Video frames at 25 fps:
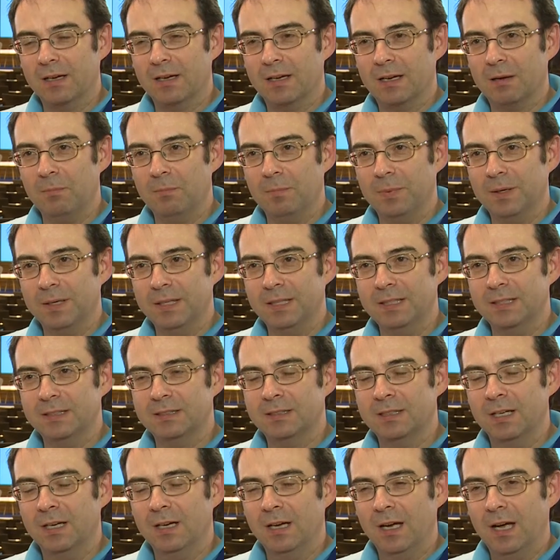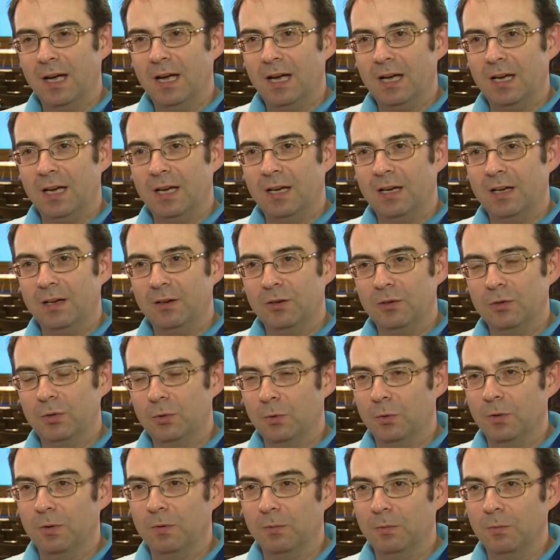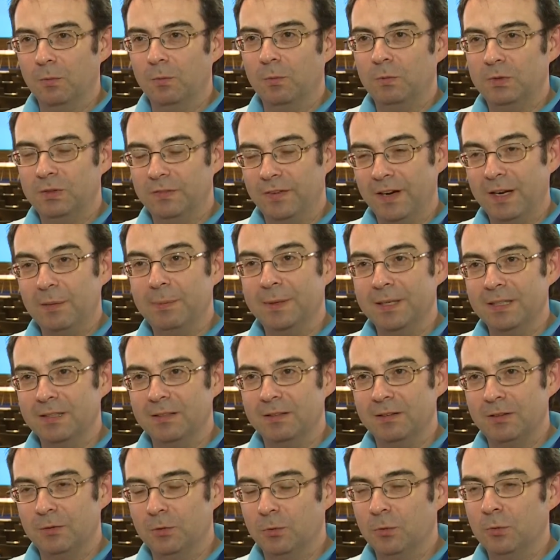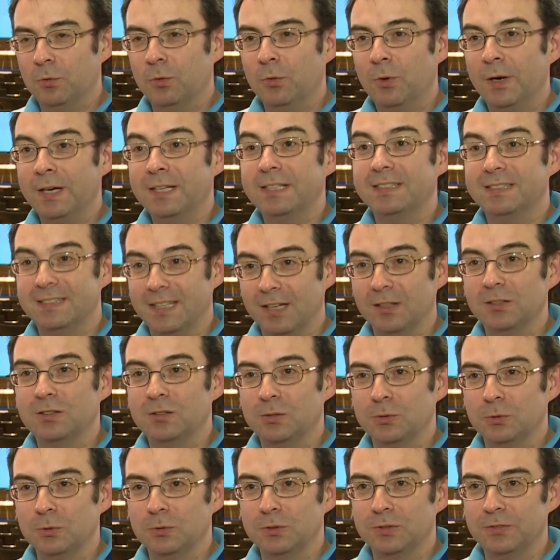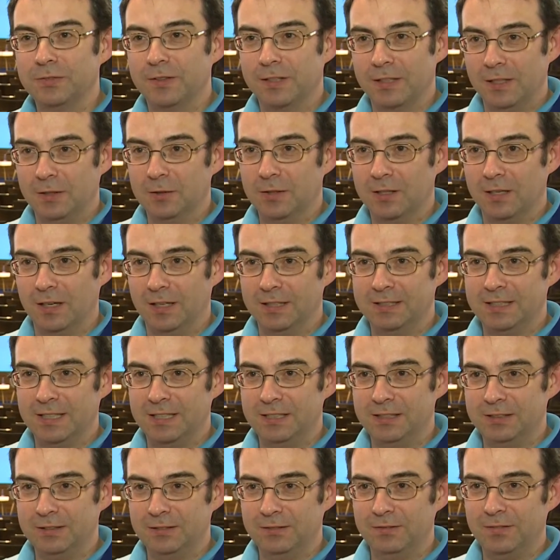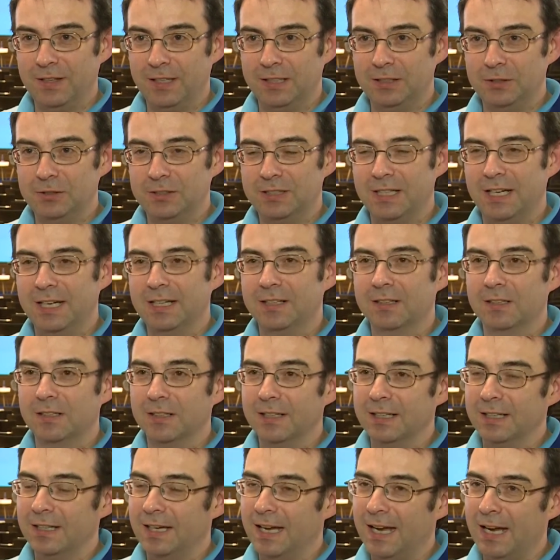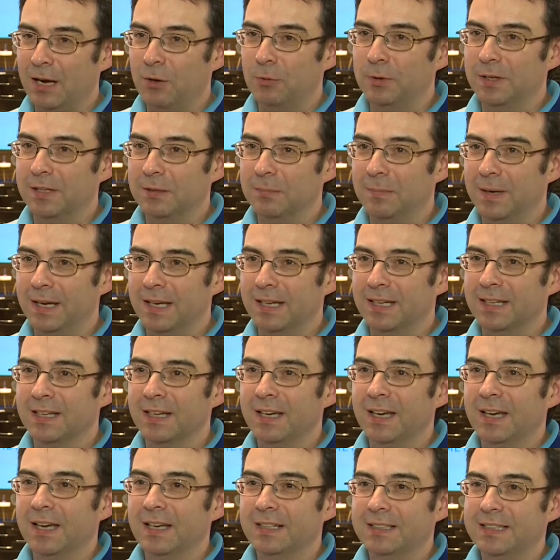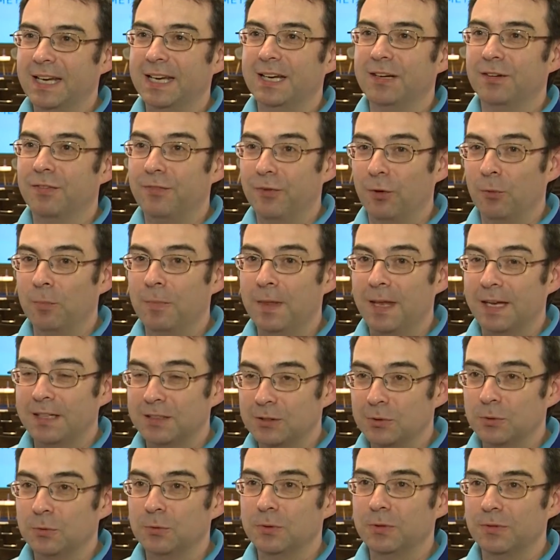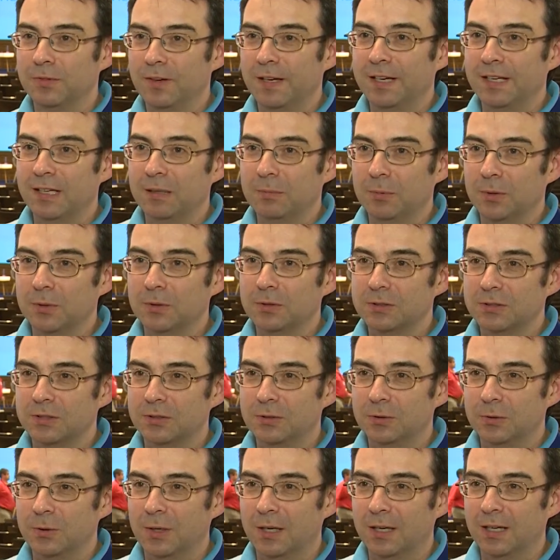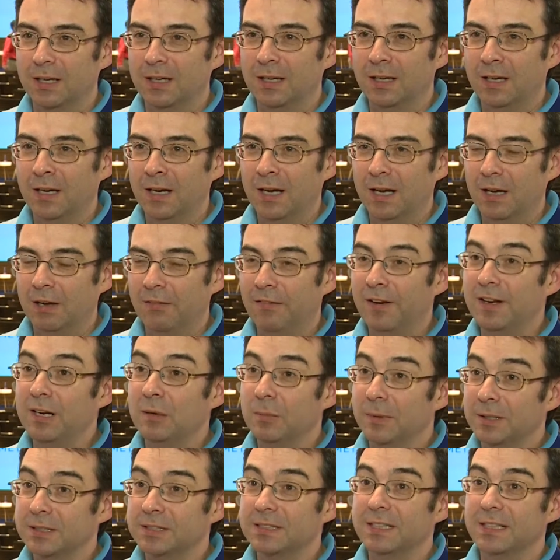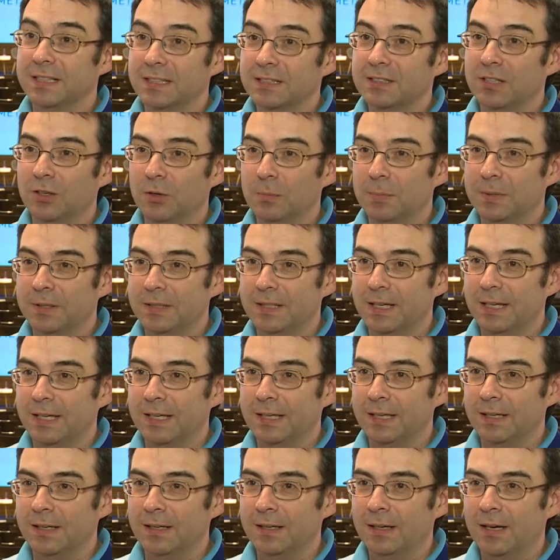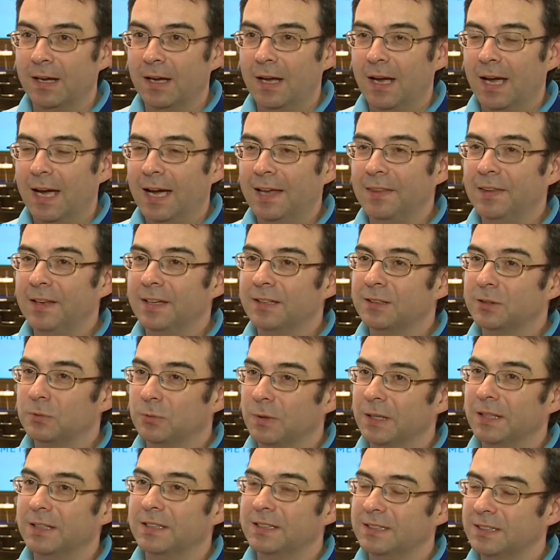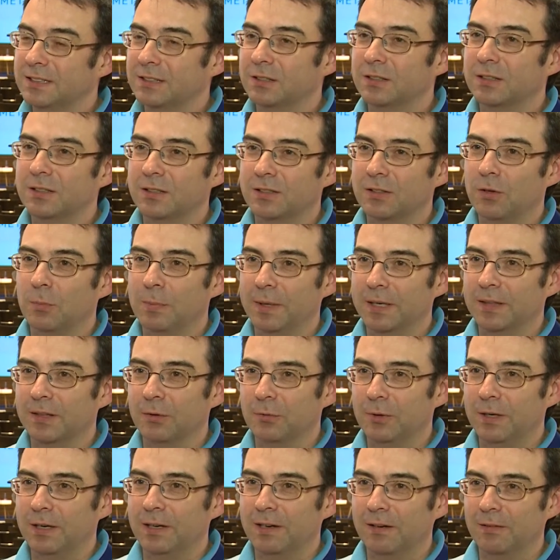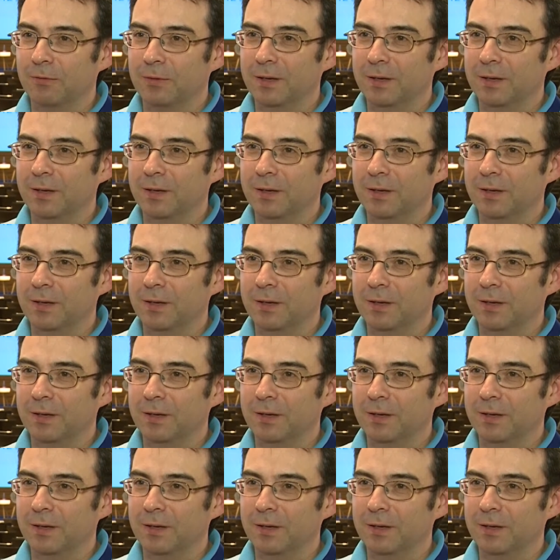companies who are who already sell tools for the localization value chain, and looking at how we can make data from that tool available as linked open data. And then as well, this is a topic that we're